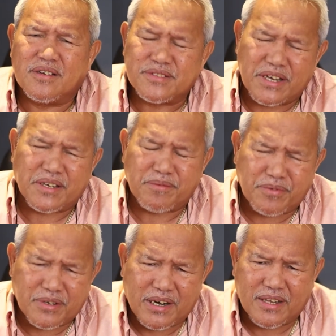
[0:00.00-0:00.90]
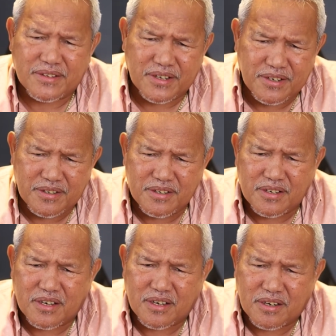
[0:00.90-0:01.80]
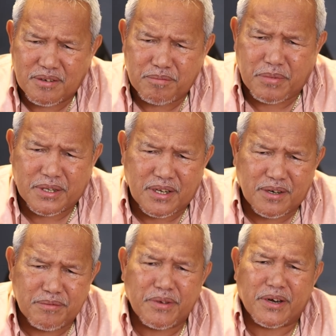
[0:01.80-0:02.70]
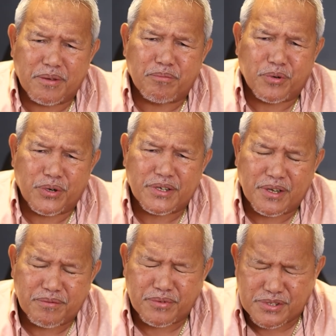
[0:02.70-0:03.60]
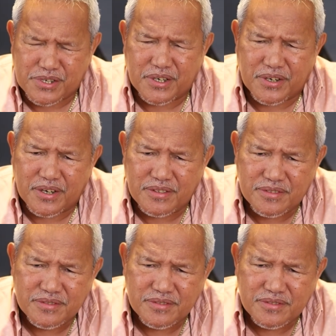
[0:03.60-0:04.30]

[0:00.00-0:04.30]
taken for granted, but are very important for children.